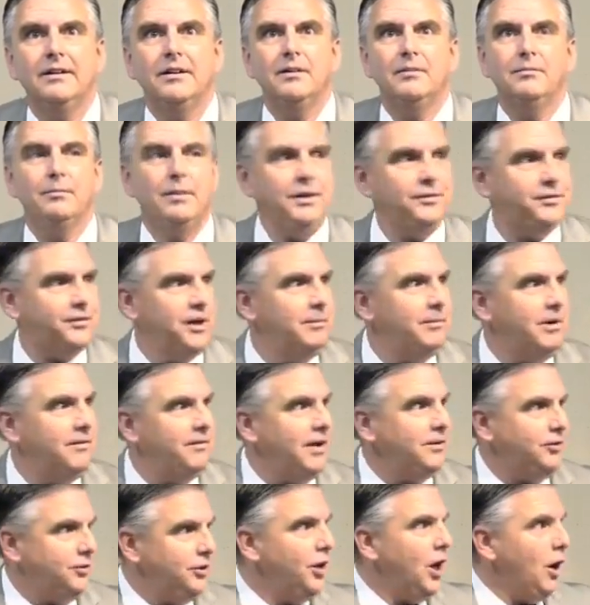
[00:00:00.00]
But some of
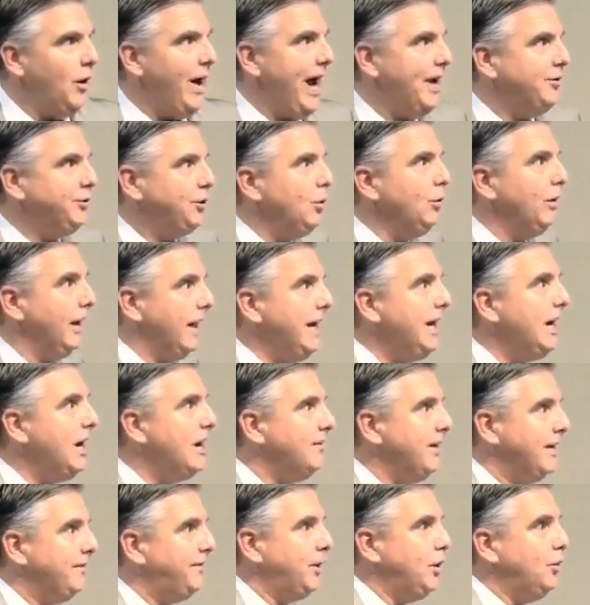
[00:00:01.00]
us, you know, as you live,
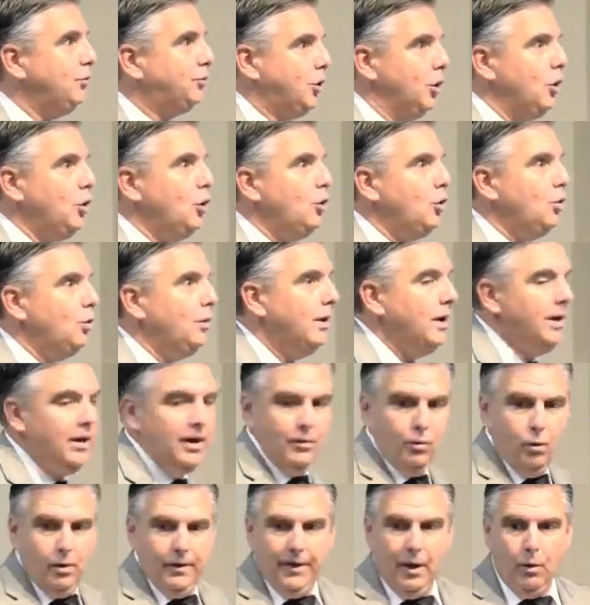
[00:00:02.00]
if you do
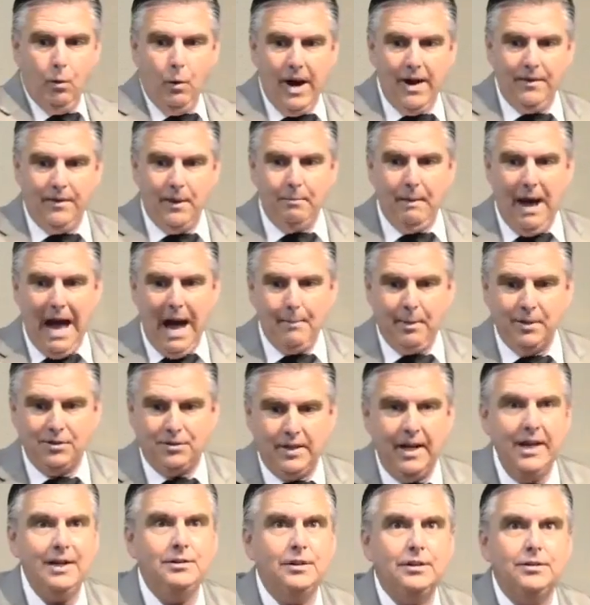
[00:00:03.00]
the way the Bible
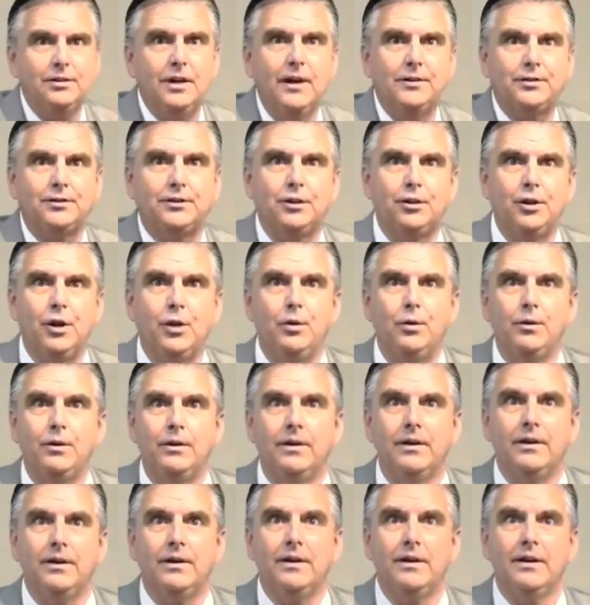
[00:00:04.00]
teaches us to do,
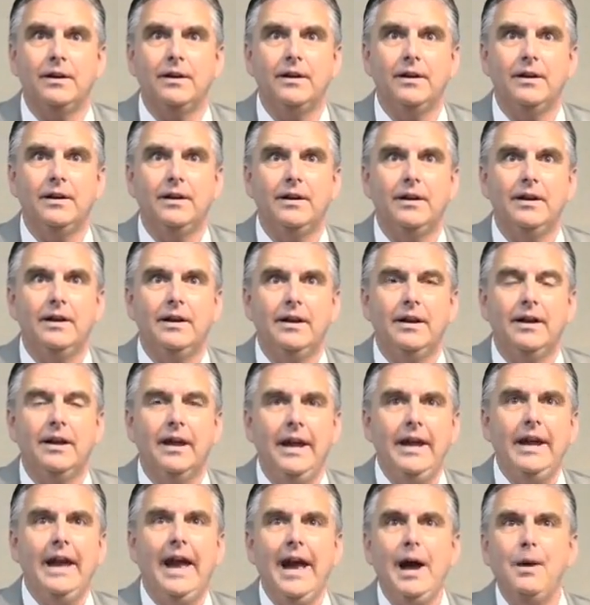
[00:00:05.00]

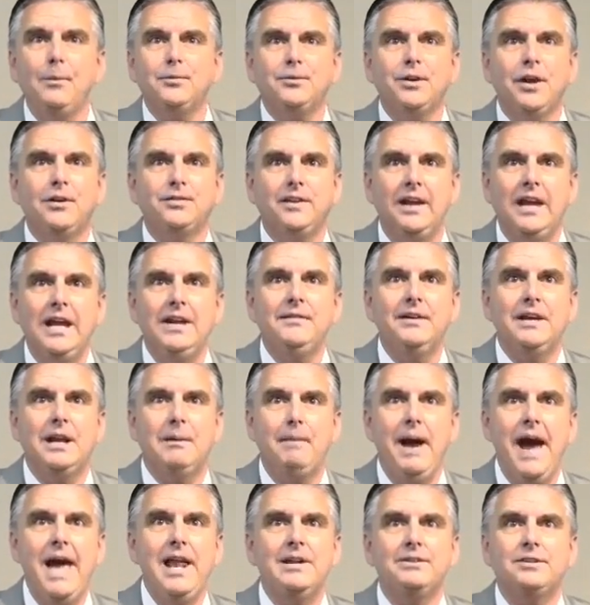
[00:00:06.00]
He helps us even to
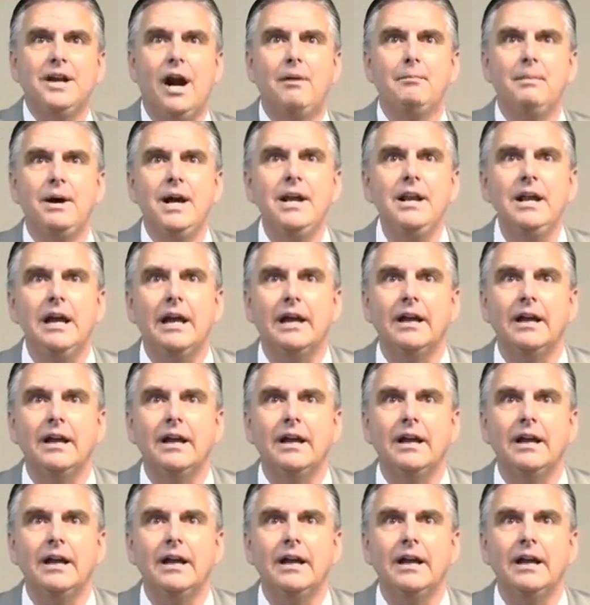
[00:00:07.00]
manage our money.